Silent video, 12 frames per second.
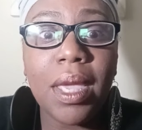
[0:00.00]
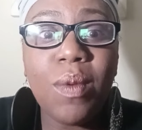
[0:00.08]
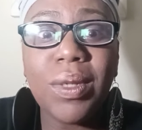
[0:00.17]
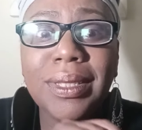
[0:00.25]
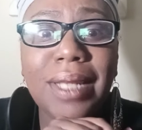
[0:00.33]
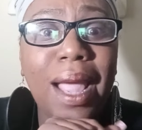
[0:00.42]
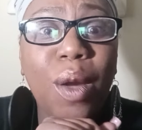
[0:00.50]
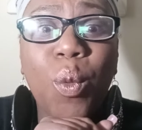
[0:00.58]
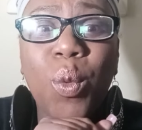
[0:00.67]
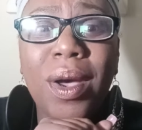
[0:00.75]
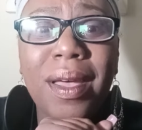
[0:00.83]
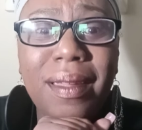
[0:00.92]
He was like,
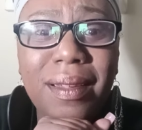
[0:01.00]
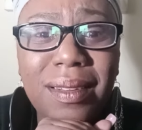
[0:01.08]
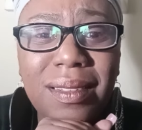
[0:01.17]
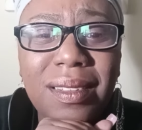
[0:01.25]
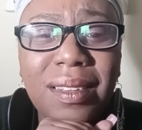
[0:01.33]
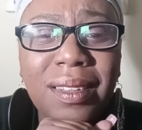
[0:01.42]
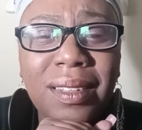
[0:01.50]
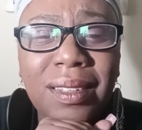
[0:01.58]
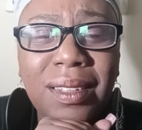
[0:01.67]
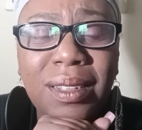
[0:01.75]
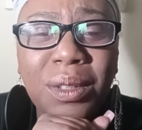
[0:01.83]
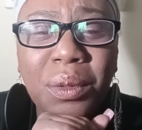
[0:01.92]
"What?
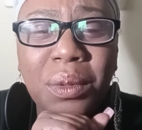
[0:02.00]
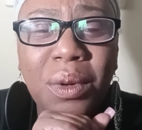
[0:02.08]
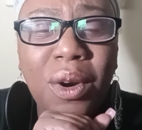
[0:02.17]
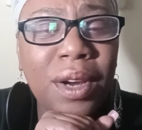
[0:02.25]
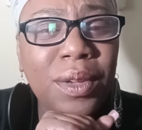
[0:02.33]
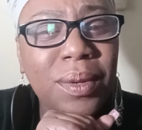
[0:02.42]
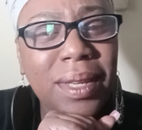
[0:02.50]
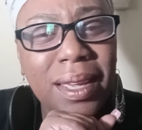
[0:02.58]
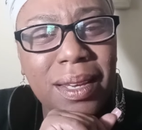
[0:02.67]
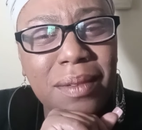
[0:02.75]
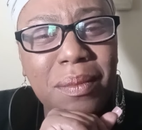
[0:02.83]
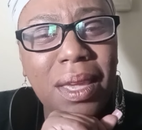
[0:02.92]
Are you
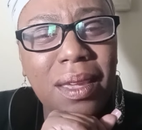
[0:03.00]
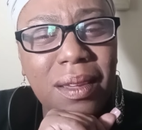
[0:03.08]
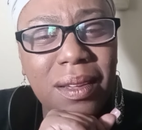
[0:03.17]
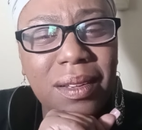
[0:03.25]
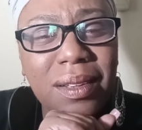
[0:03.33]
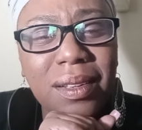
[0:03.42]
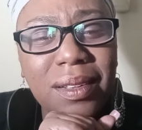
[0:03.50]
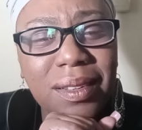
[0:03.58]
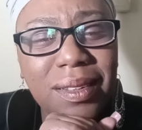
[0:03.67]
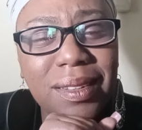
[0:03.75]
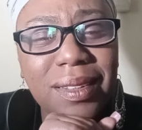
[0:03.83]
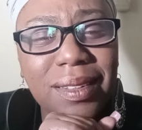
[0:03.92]
kidding me?
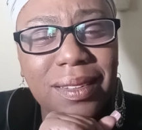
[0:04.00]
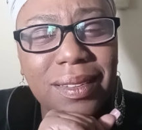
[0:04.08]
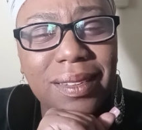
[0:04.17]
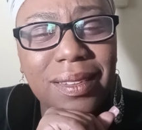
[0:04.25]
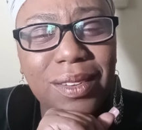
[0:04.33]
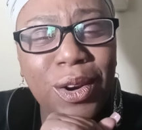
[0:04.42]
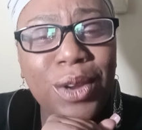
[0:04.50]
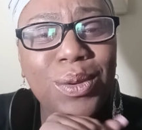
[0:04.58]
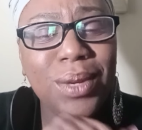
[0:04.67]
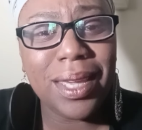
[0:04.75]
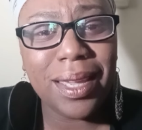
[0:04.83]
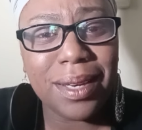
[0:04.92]
Are
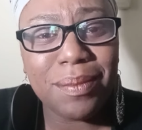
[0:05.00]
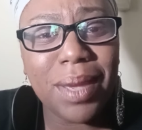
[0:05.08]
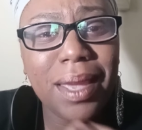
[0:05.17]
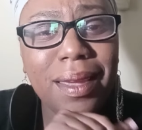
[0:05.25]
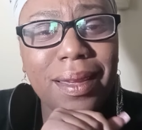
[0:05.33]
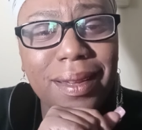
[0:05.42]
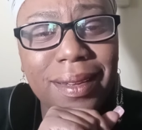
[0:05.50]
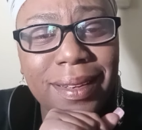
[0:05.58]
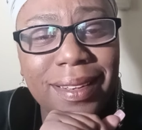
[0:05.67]
you kidding me?"